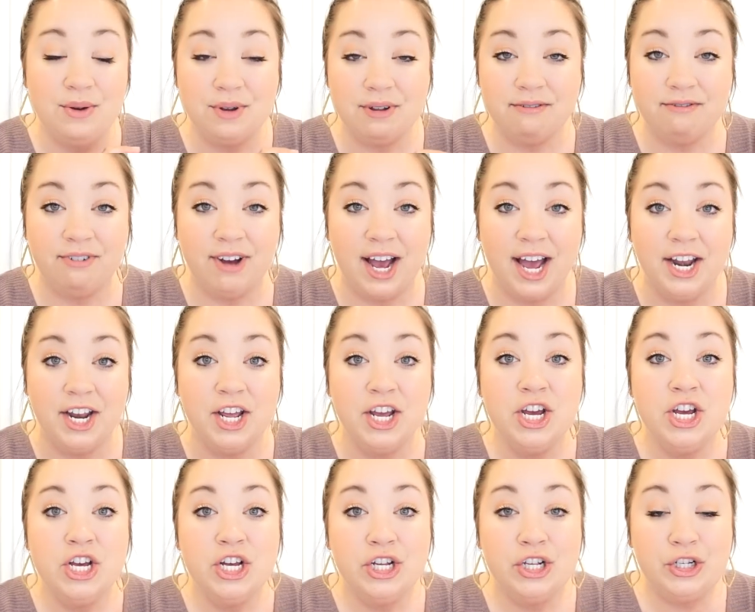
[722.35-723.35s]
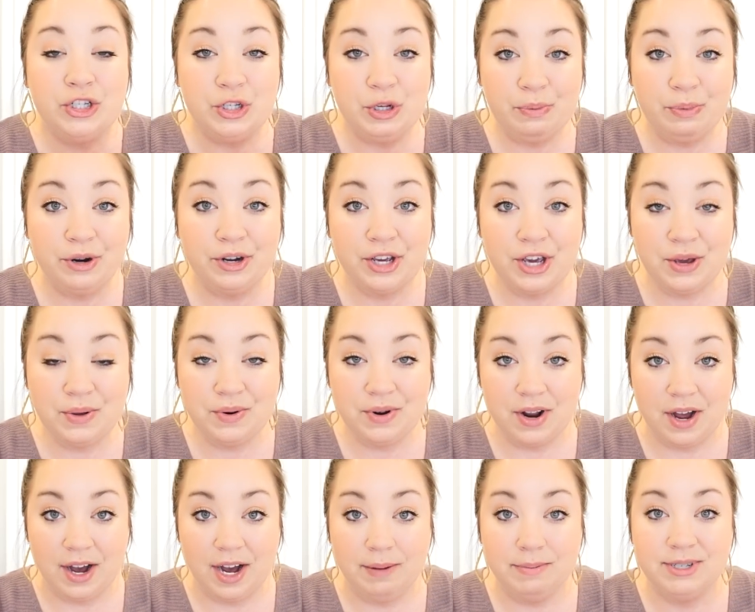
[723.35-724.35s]
you can find super cute
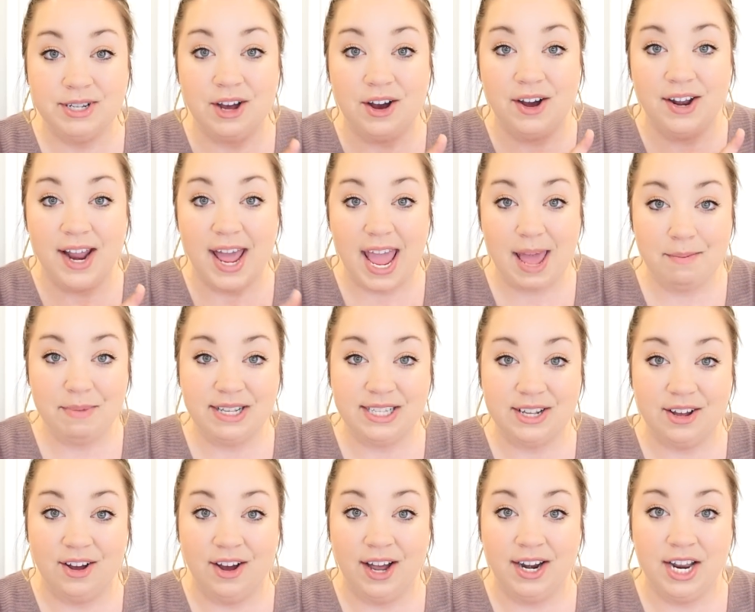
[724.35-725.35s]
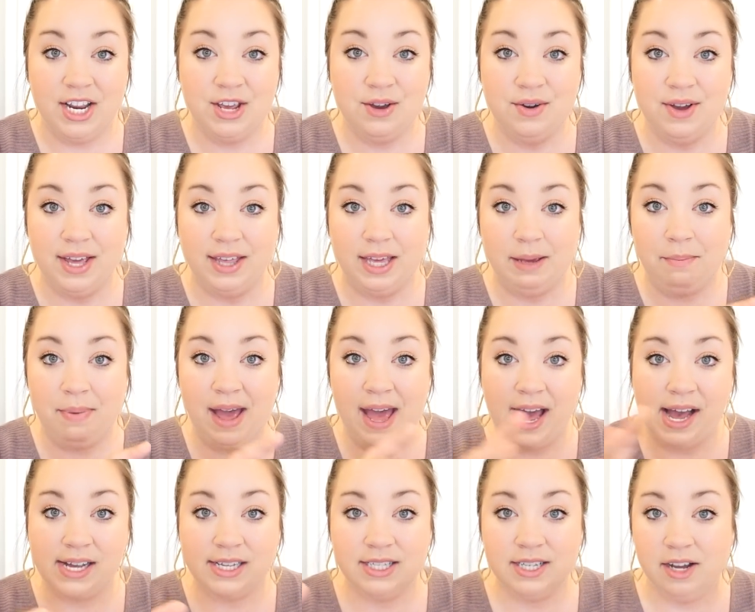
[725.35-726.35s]
knobs on Amazon and you can get like
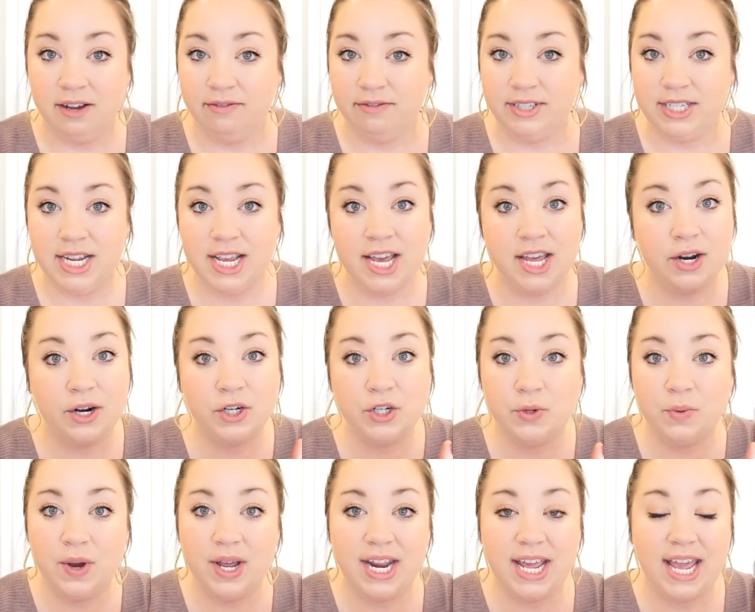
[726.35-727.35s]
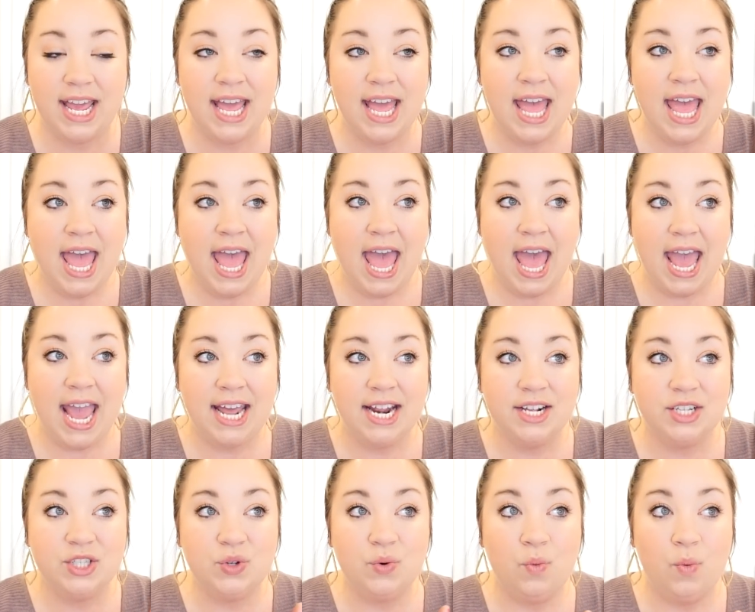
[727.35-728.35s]
packs of 10 or 20
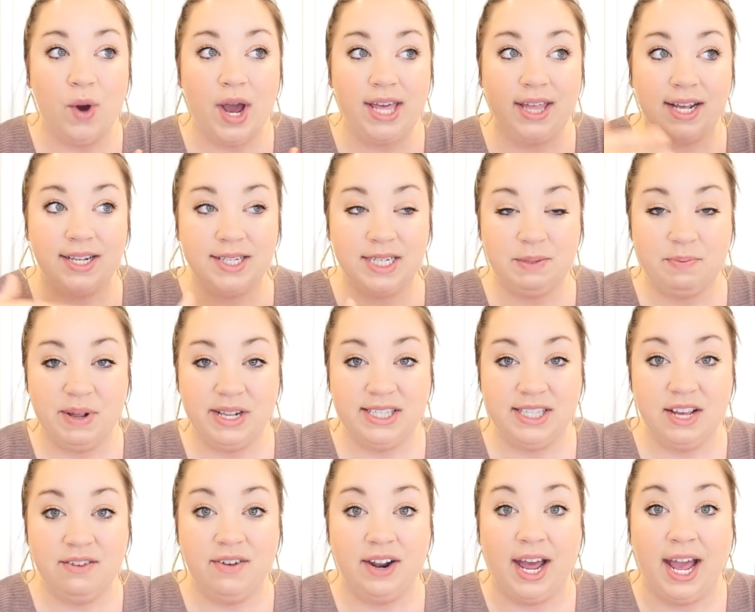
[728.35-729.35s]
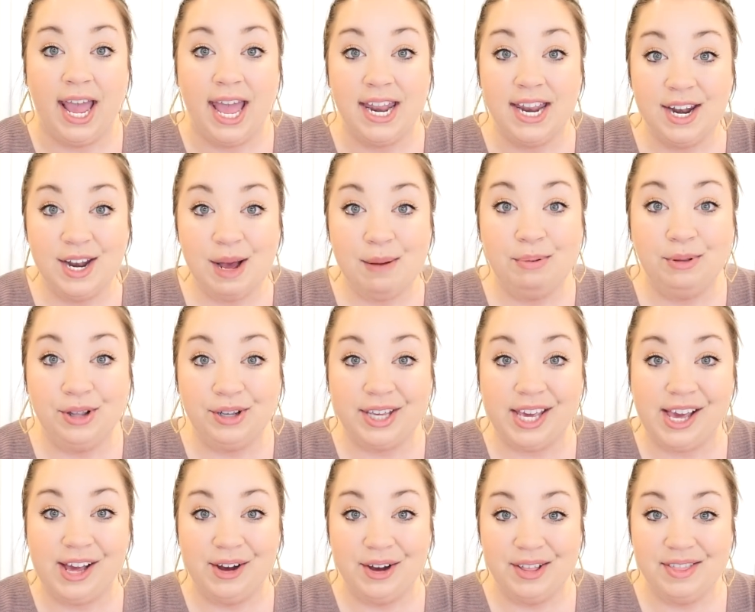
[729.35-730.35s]
and it's way less expensive and I ended up
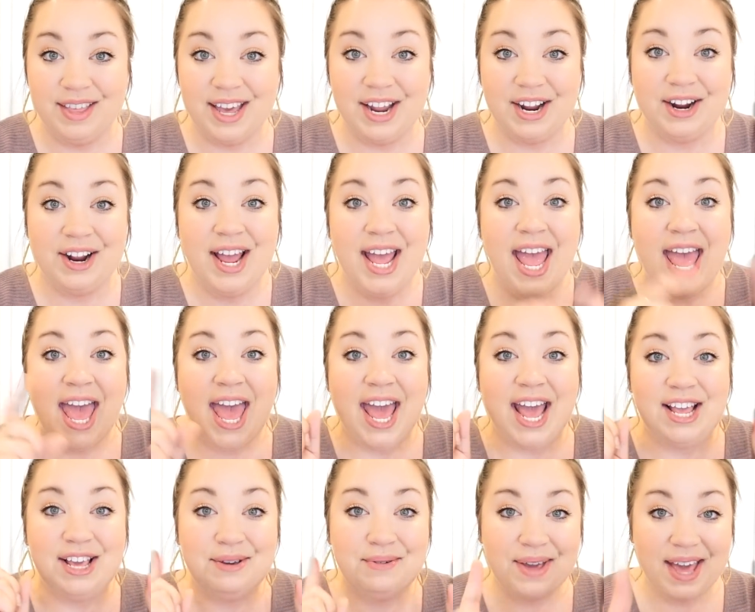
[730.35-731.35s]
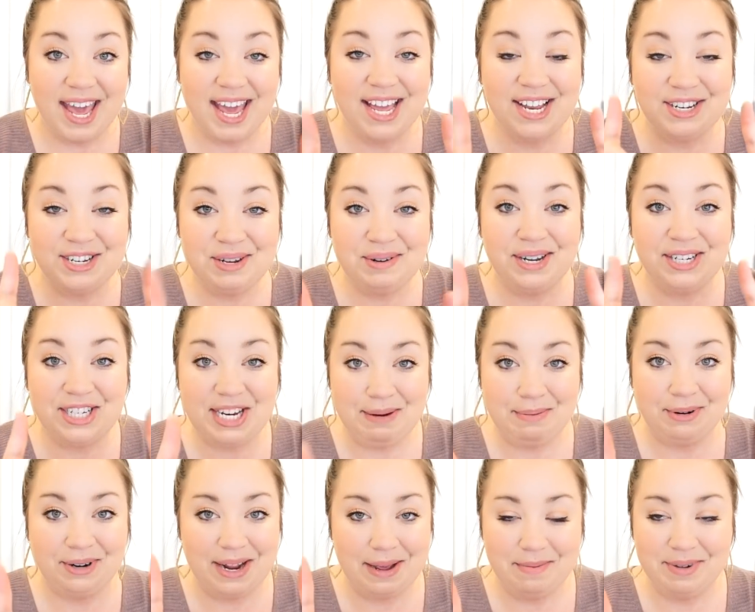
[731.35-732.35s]
looking on there and you can do it
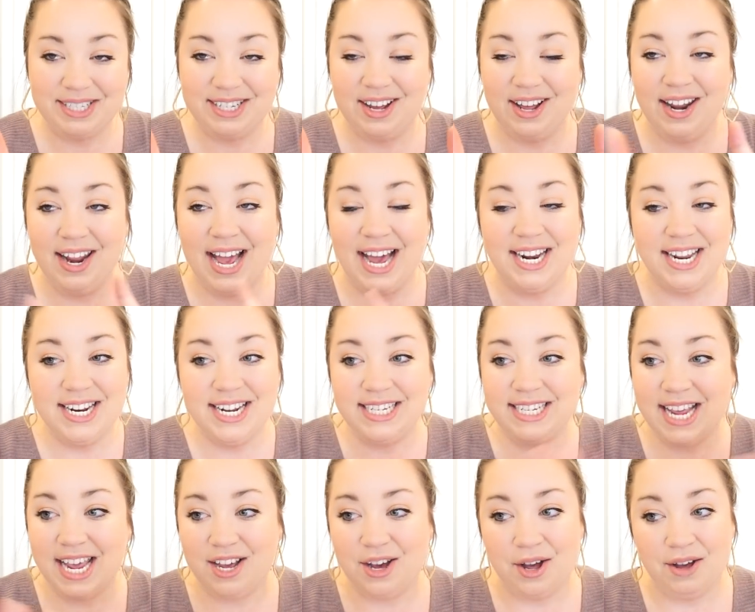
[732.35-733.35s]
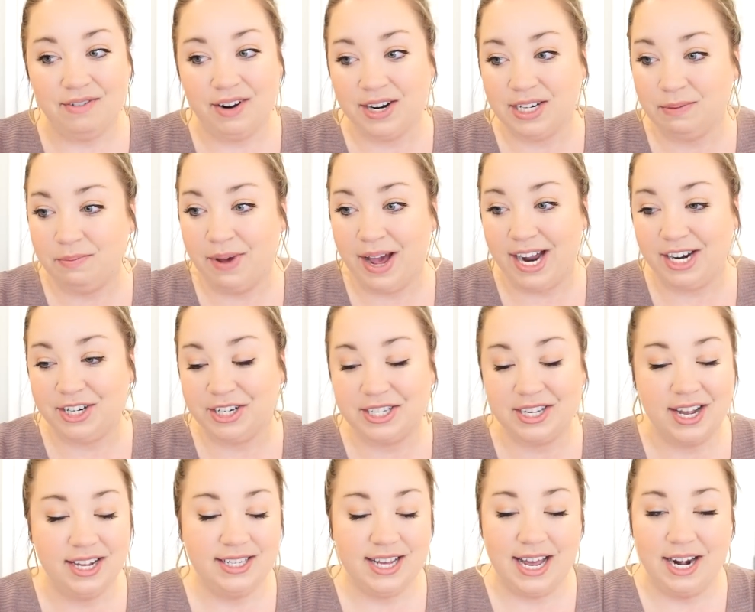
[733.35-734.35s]
cheaper on Amazon. I didn't take all of ours back
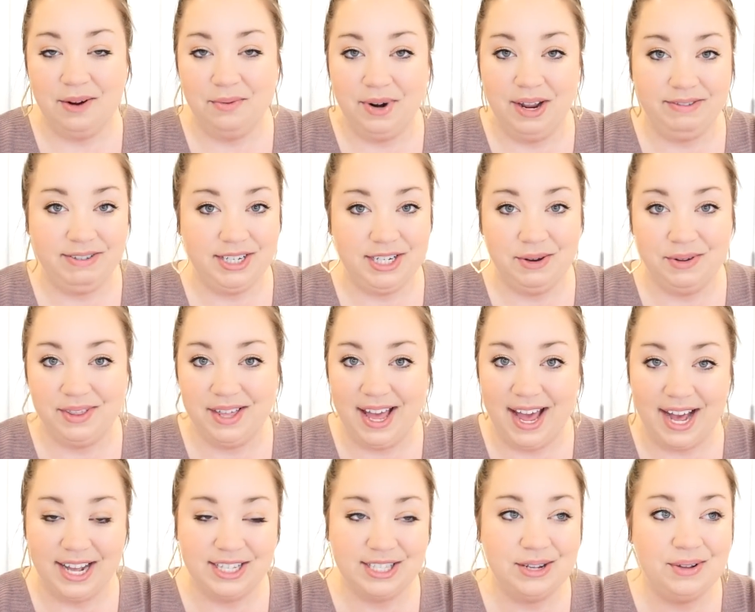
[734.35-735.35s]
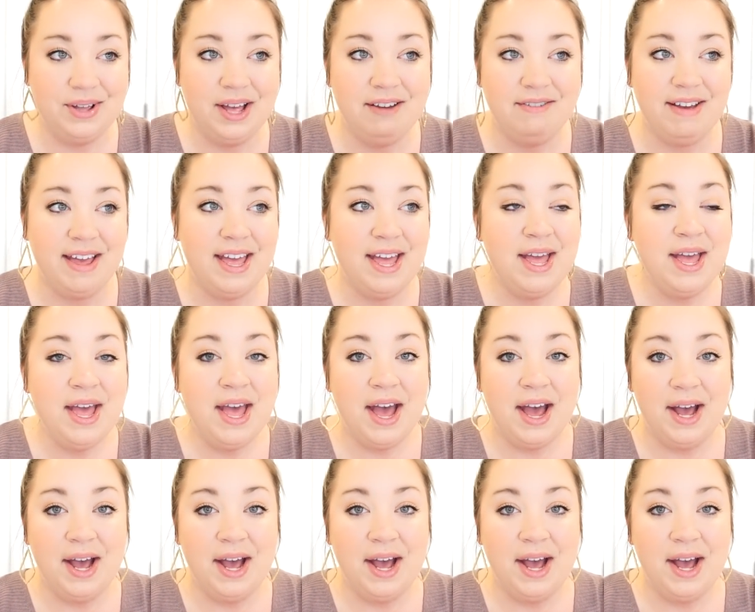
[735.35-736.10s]
just because I didn't want to have to deal with the hassle of it.